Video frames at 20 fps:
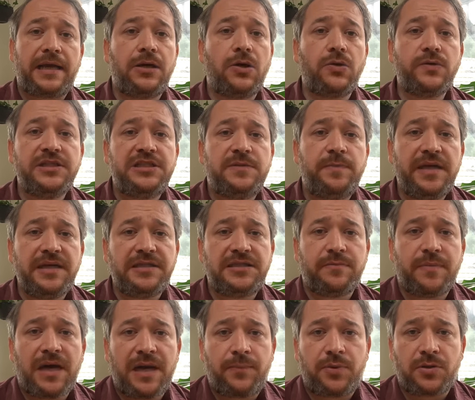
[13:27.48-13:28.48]
can only speak
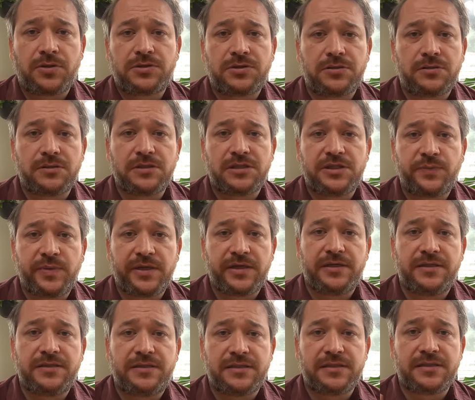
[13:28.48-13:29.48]
to my personal
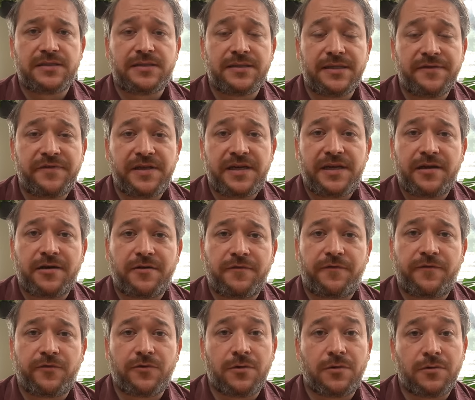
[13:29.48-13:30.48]
experiences living here
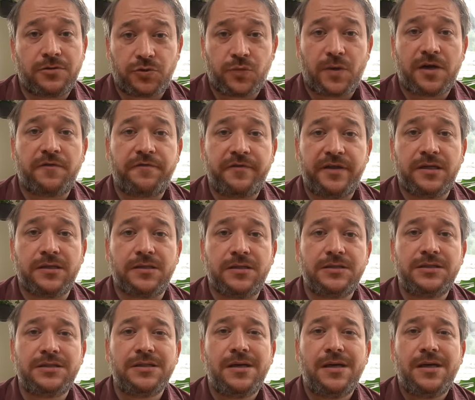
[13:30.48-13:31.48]
for 12
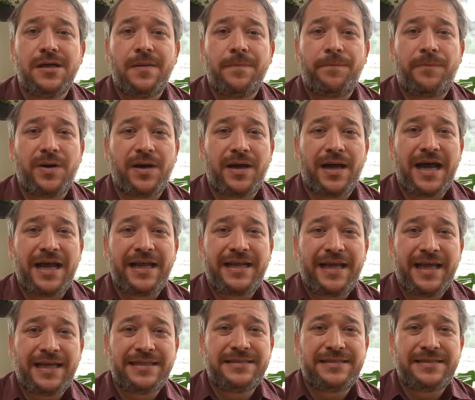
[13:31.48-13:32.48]
years, but I
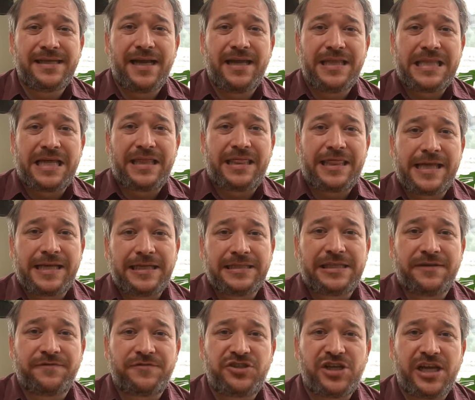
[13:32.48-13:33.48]
can say that
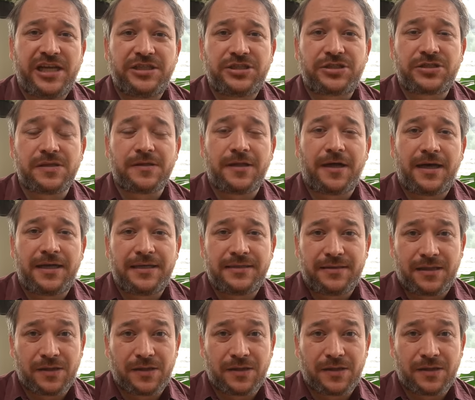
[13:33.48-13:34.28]
things have changed a lot